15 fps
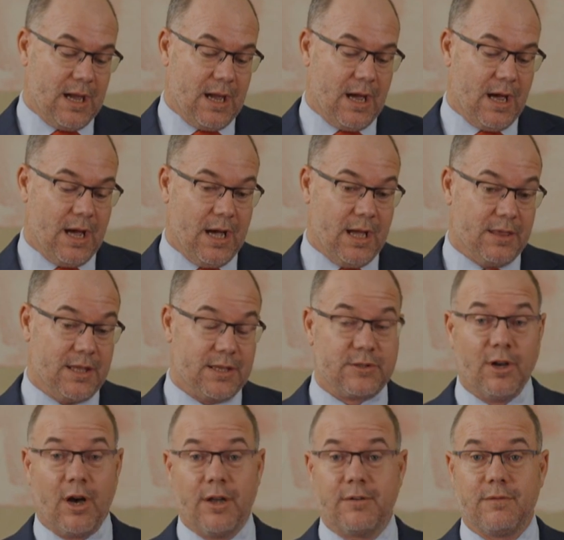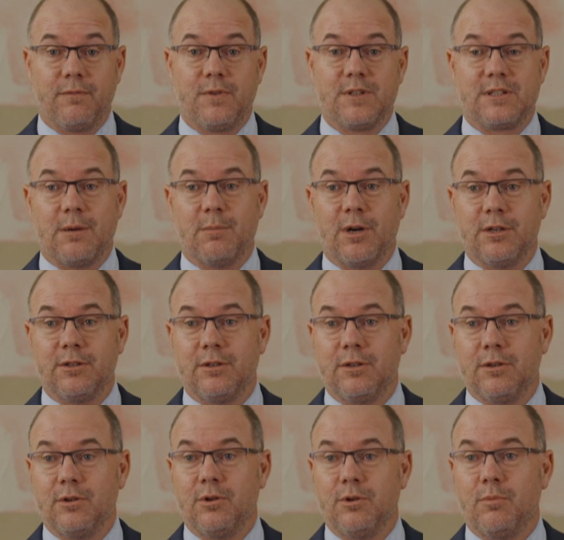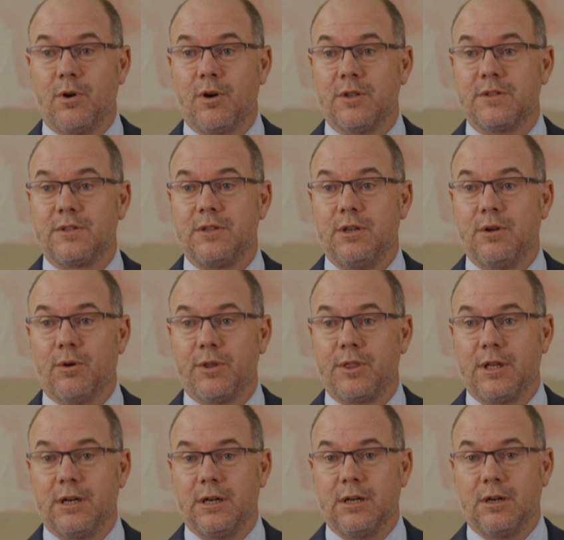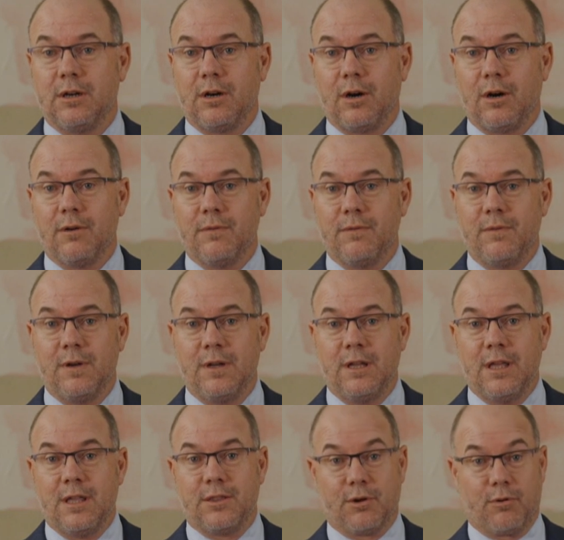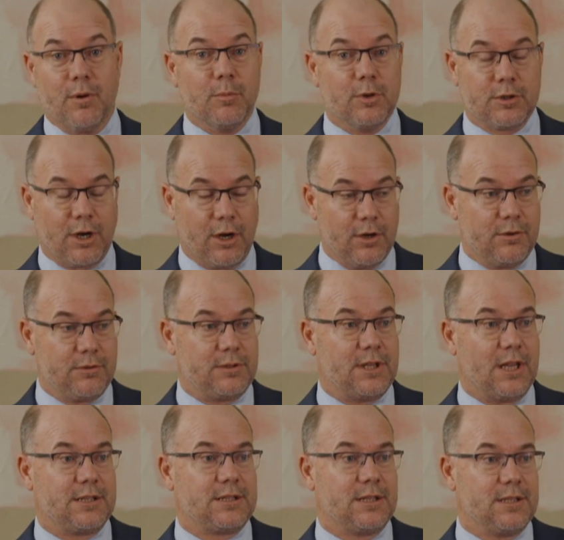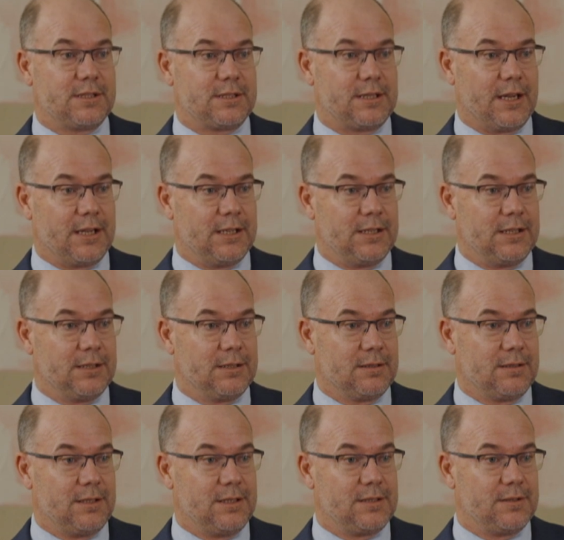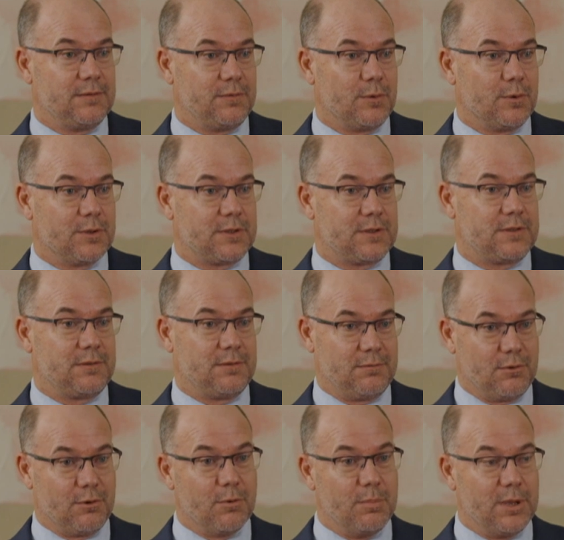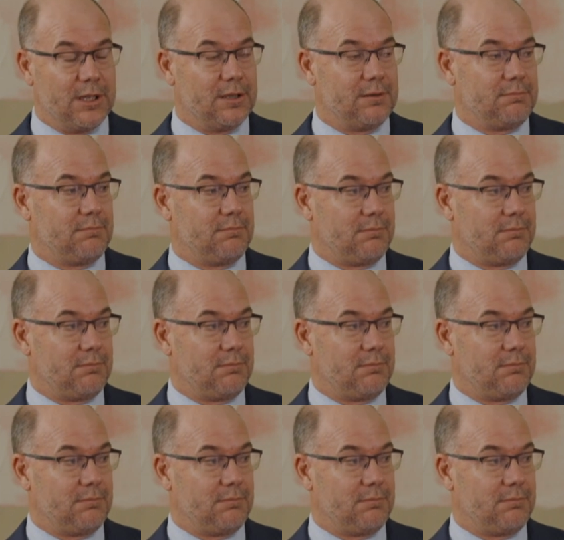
There's not for someone who was the author of the criminal code that to this day is in force, albeit